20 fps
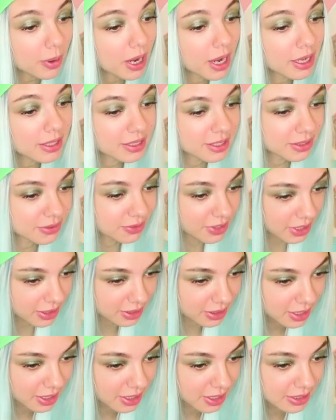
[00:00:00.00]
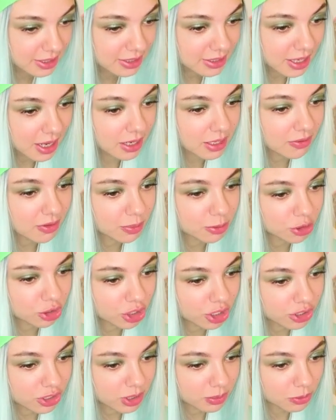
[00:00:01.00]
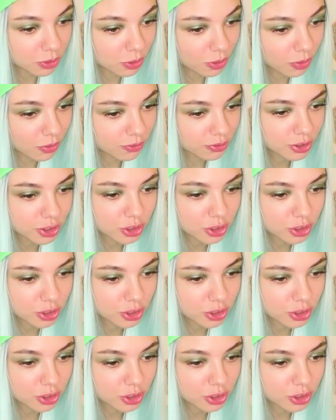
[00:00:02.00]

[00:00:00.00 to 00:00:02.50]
suddenly the light went out. It became